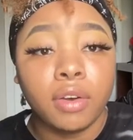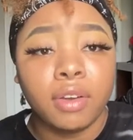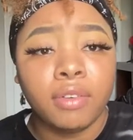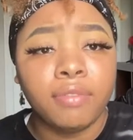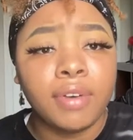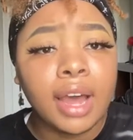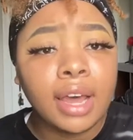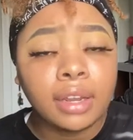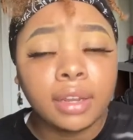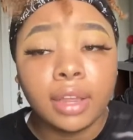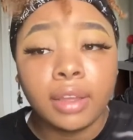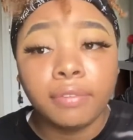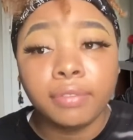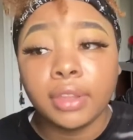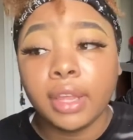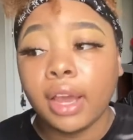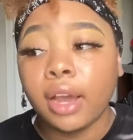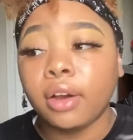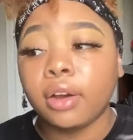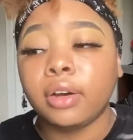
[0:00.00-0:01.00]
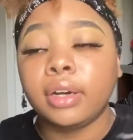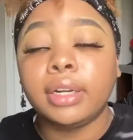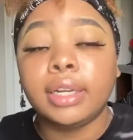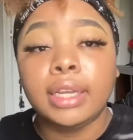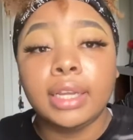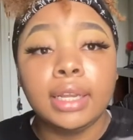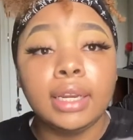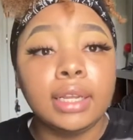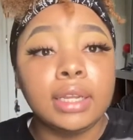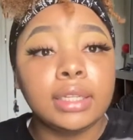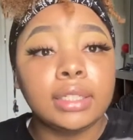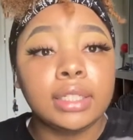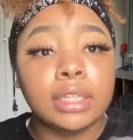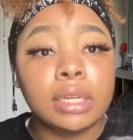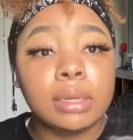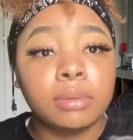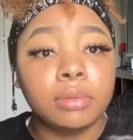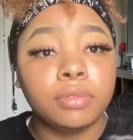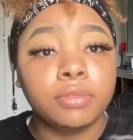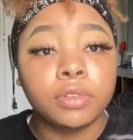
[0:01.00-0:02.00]
If I left out on any
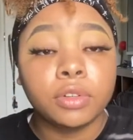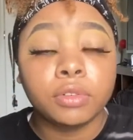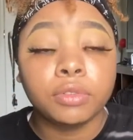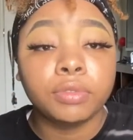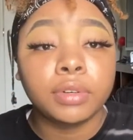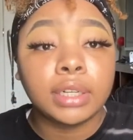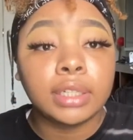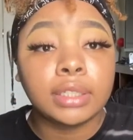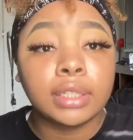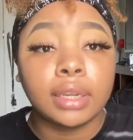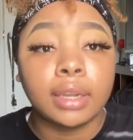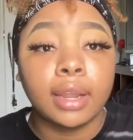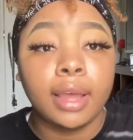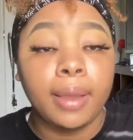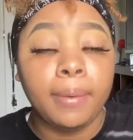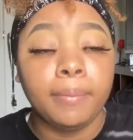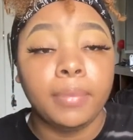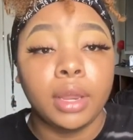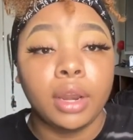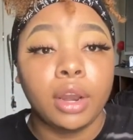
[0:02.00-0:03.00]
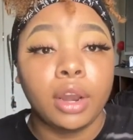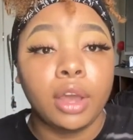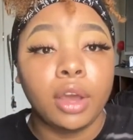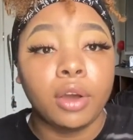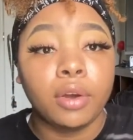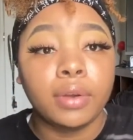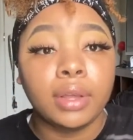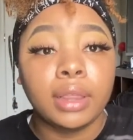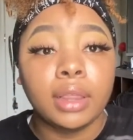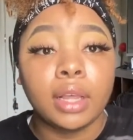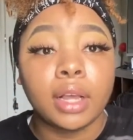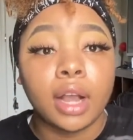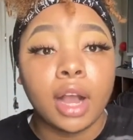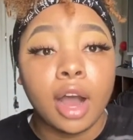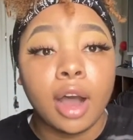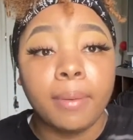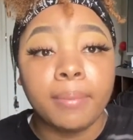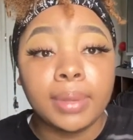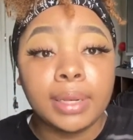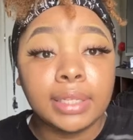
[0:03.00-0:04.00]
tips, feel free to let me know in the
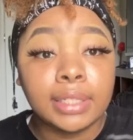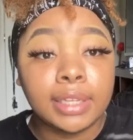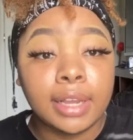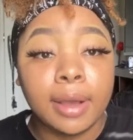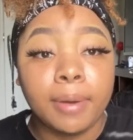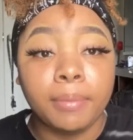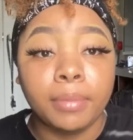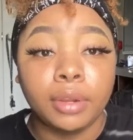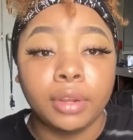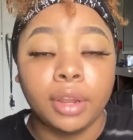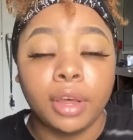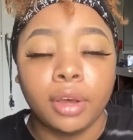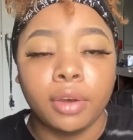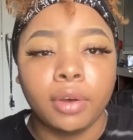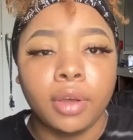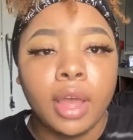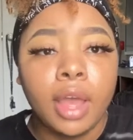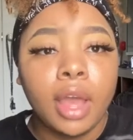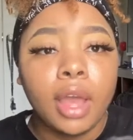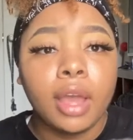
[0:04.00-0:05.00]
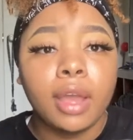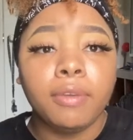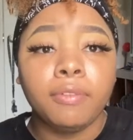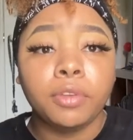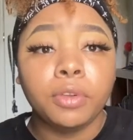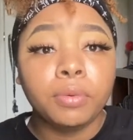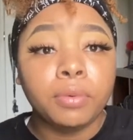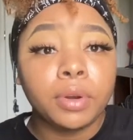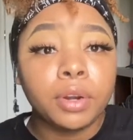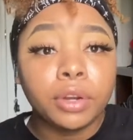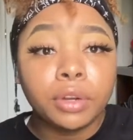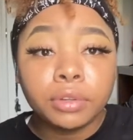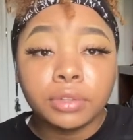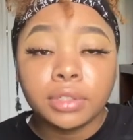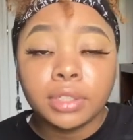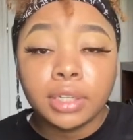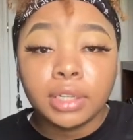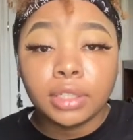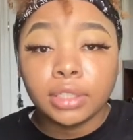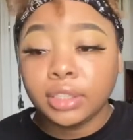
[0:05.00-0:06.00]
comments down below. If you are new
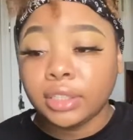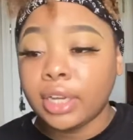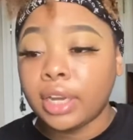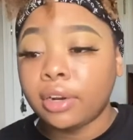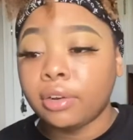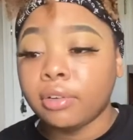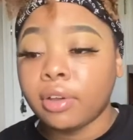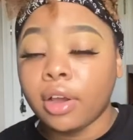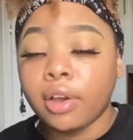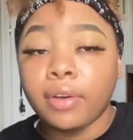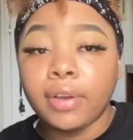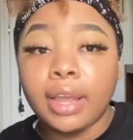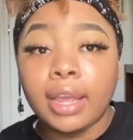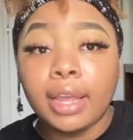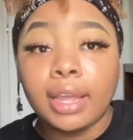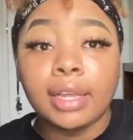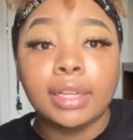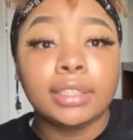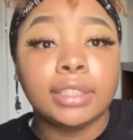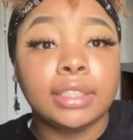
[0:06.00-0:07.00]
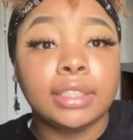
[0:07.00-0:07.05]
to this channel, go ahead and